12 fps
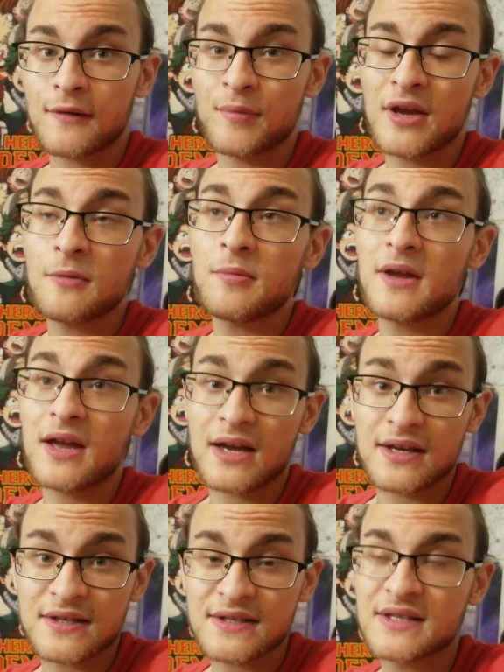
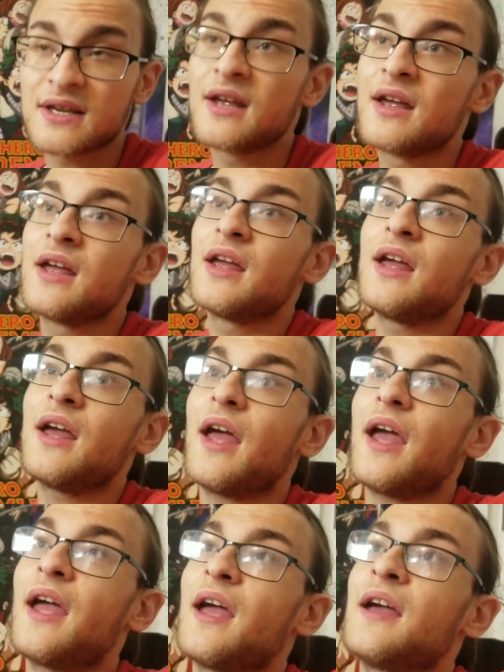PBS.
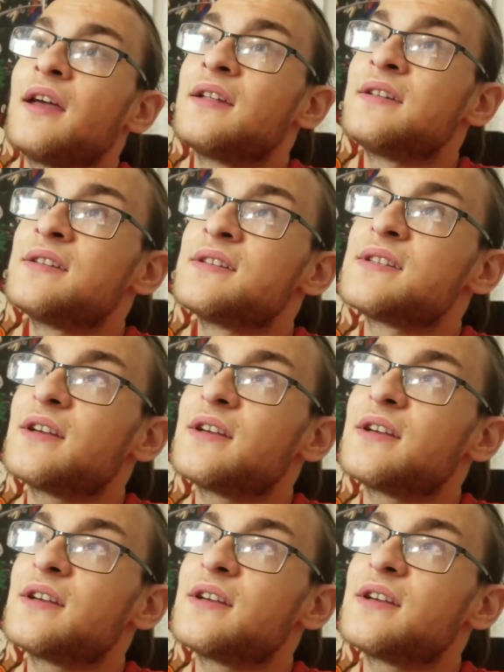And